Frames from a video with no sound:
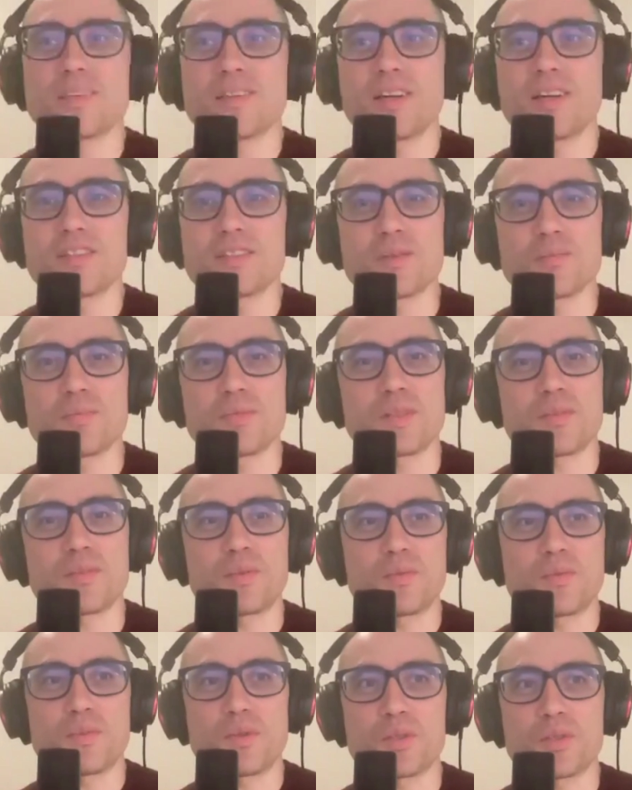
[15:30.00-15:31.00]
and
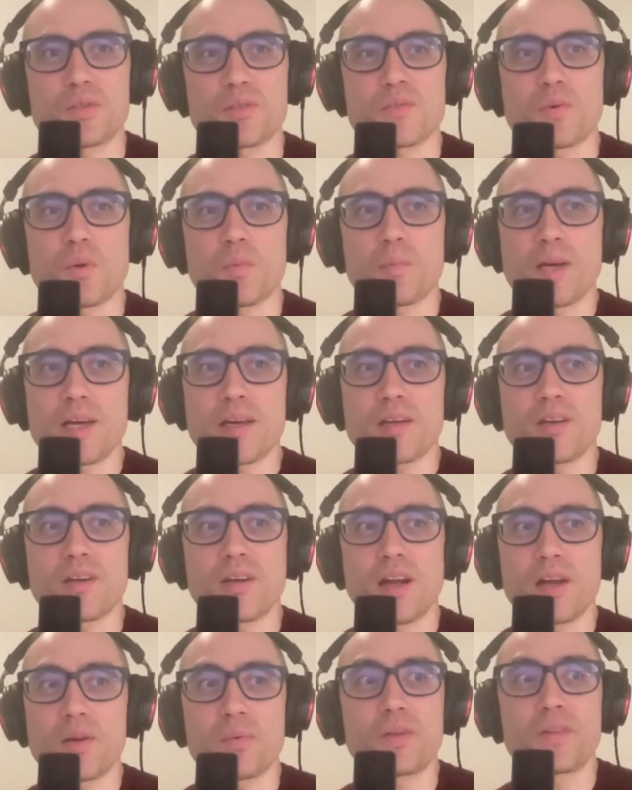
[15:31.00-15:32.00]
subsequent versions were better,
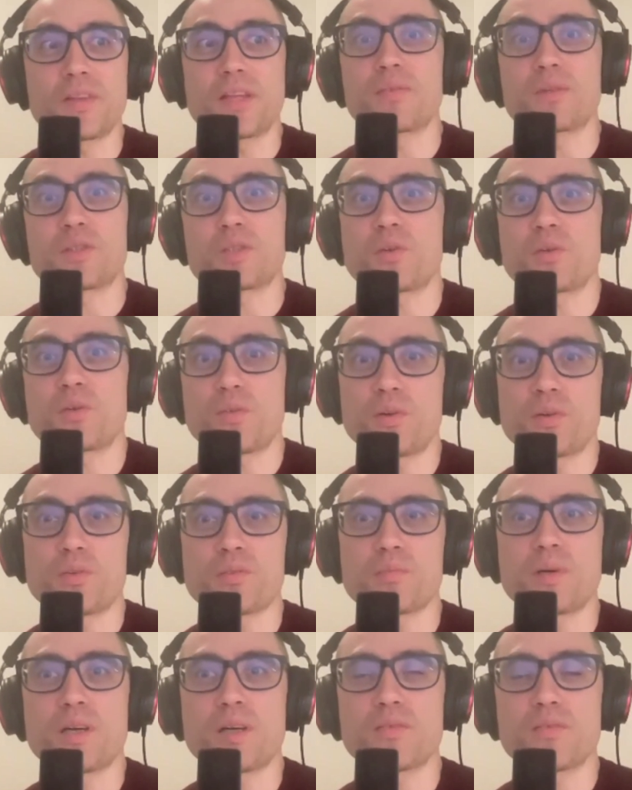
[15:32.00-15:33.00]
I will never show those
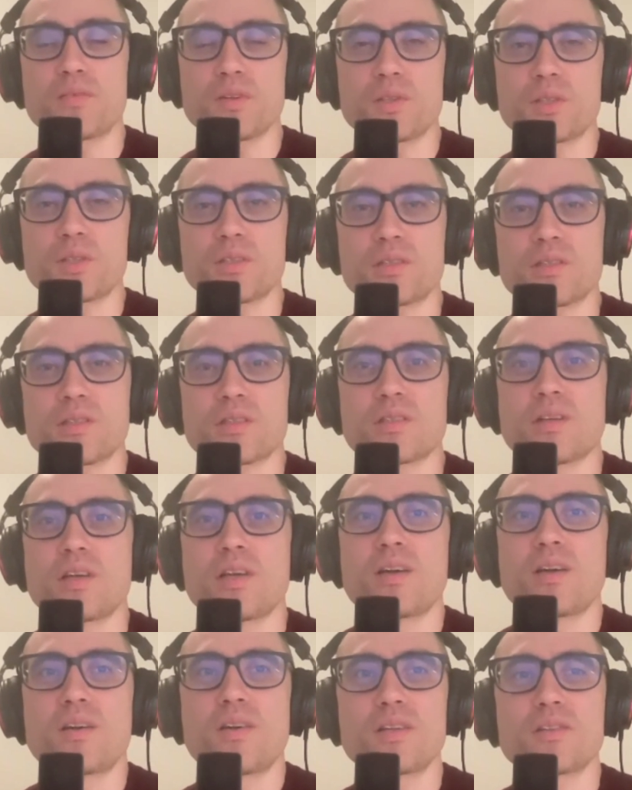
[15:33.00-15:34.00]
better versions,
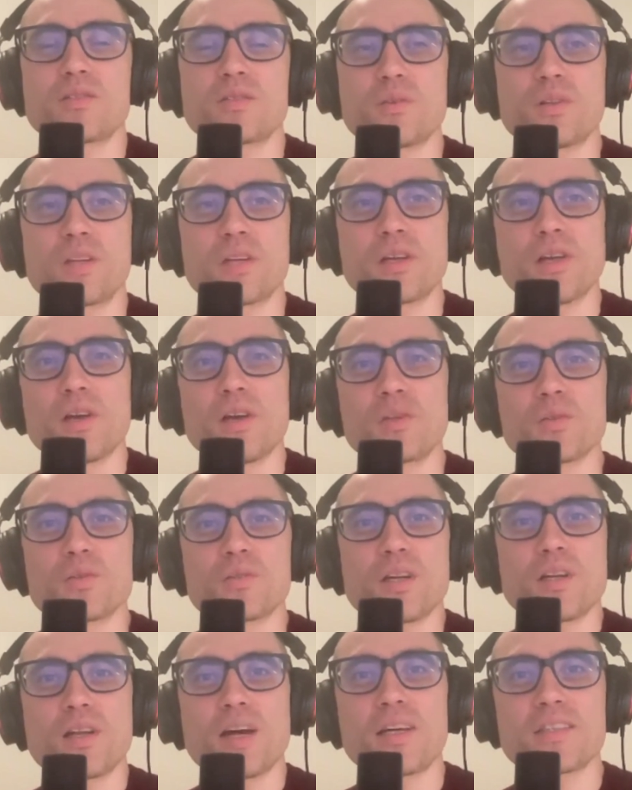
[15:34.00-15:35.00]
right? So like you
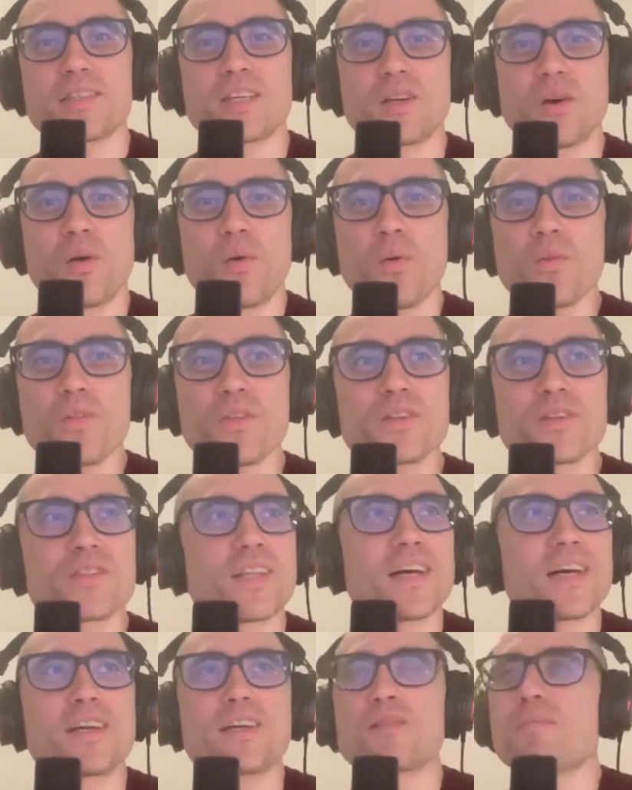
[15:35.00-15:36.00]
start asking all these
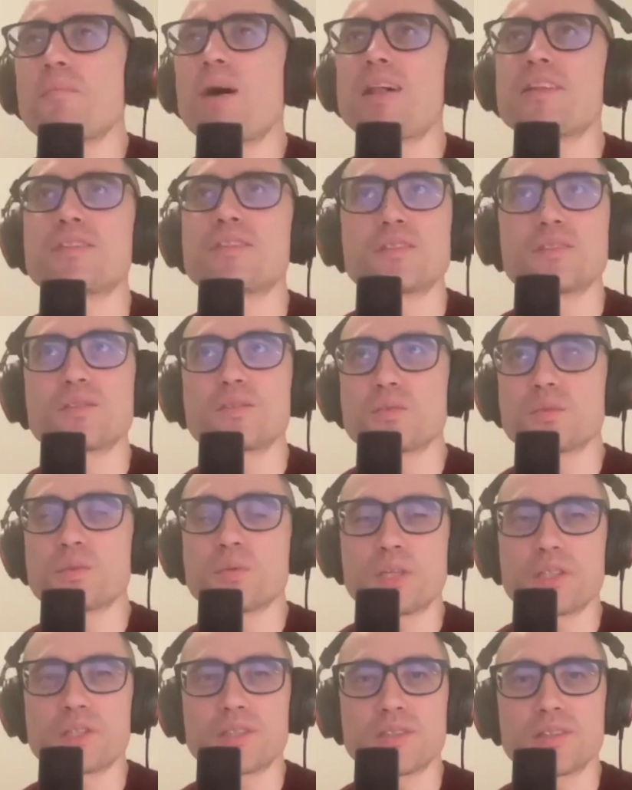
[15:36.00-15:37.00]
like multitude of
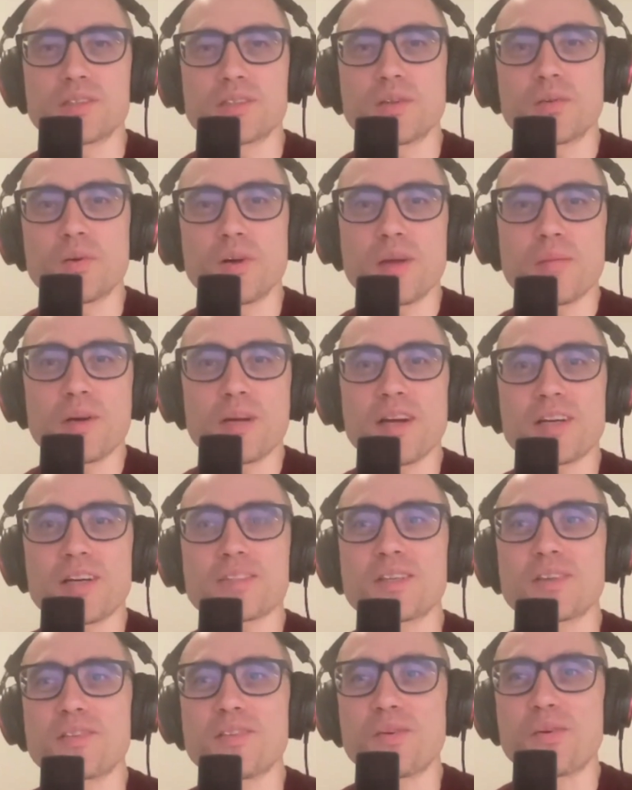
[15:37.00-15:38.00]
questions, or am I
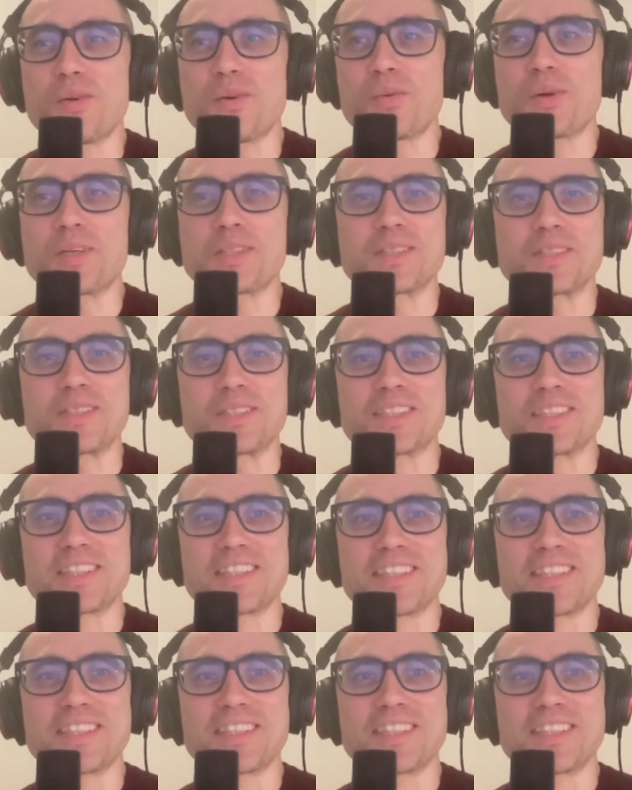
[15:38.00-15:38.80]
asking the wrong questions?